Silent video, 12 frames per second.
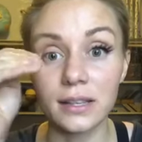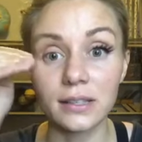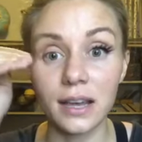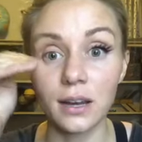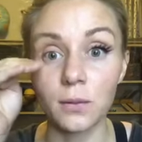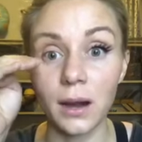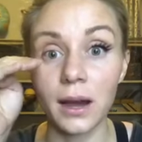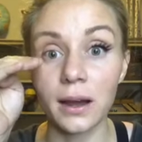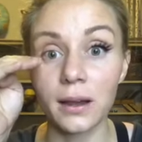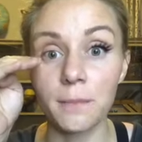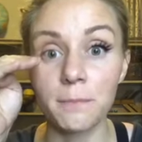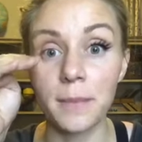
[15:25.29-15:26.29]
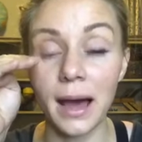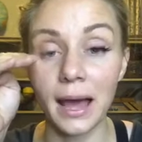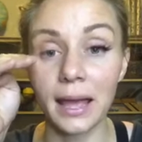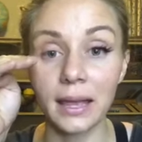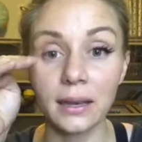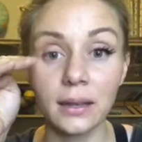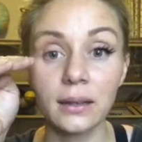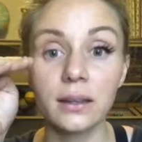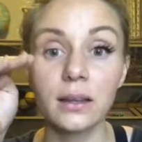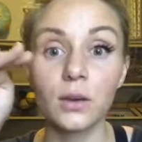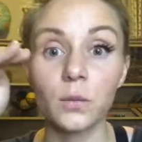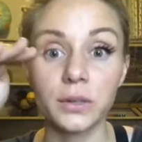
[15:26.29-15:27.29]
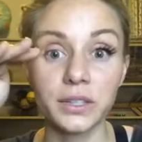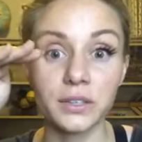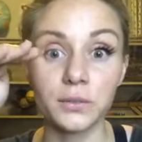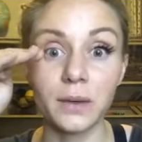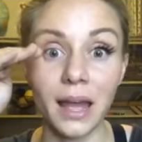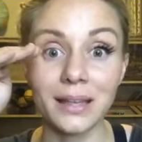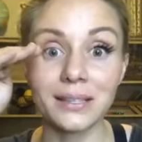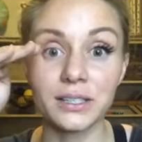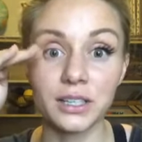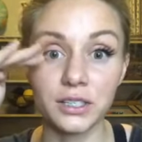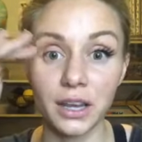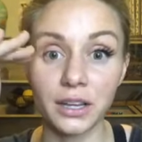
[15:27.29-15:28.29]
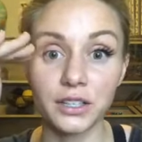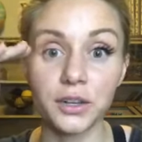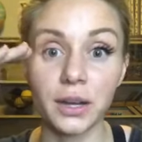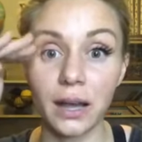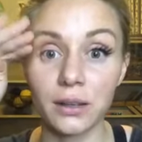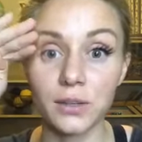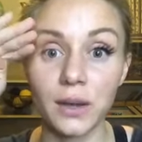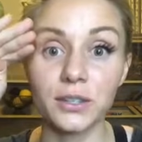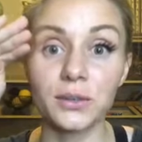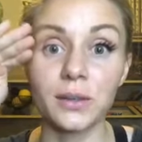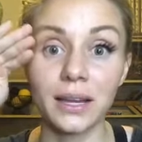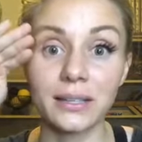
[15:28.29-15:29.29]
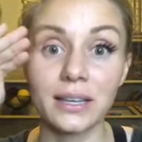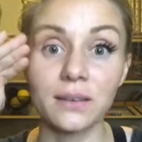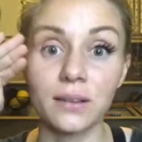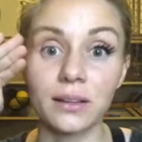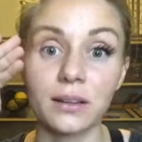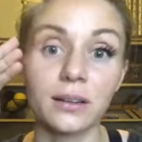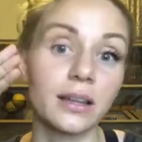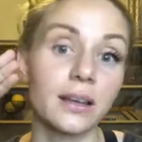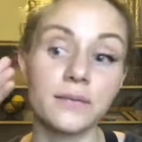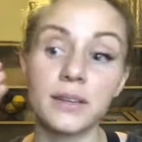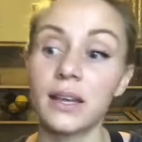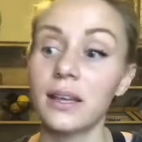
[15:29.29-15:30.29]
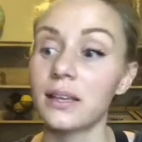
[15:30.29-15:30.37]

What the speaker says: That's kind of where mine will just rest. It's just kind of straight out, so I do like to give it a little lift.